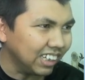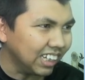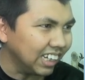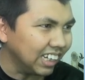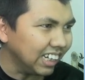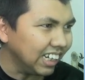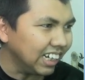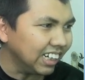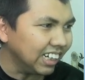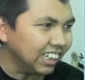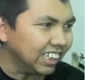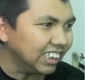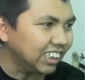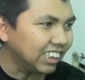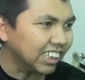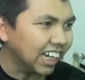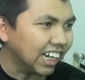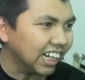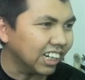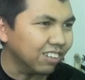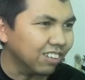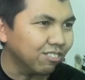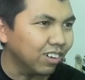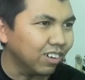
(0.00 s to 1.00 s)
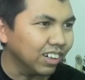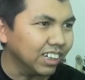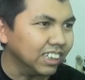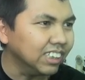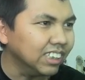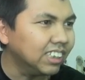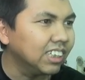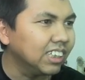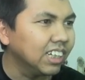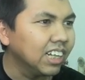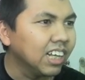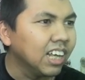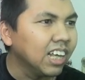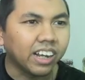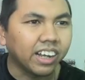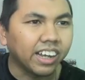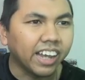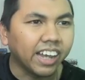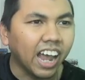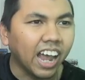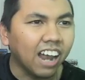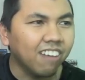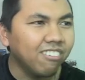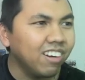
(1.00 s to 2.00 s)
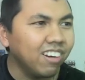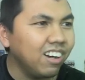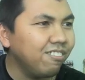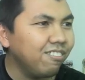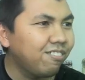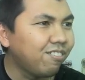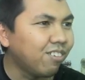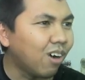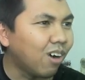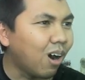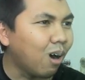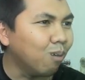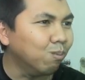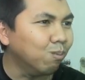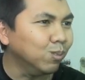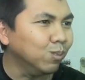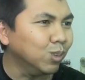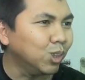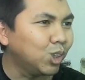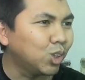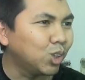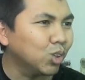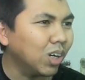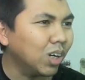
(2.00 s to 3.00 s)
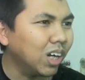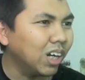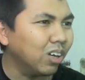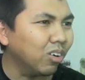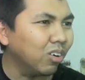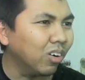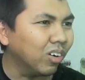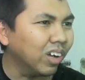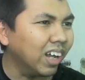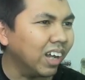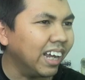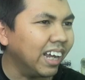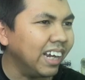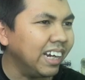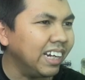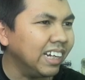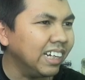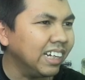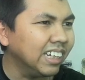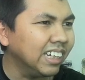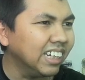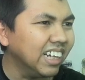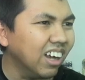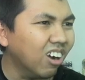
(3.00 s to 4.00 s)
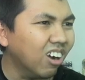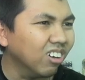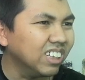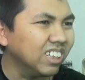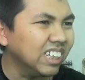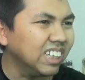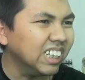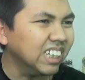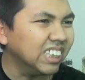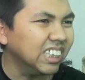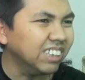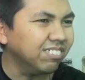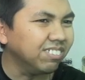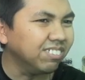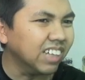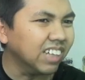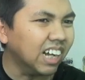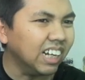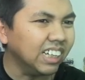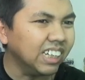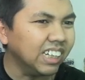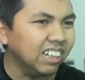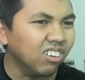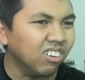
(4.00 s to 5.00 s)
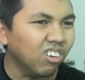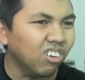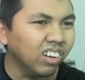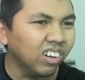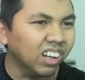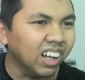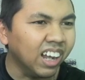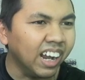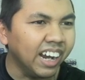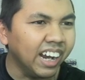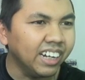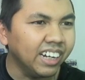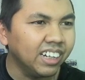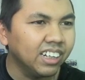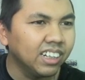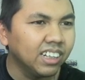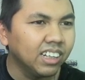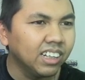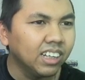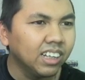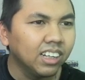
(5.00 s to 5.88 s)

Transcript: English title for this, Karen from Sword Art Online Alternative Gun Guild Online,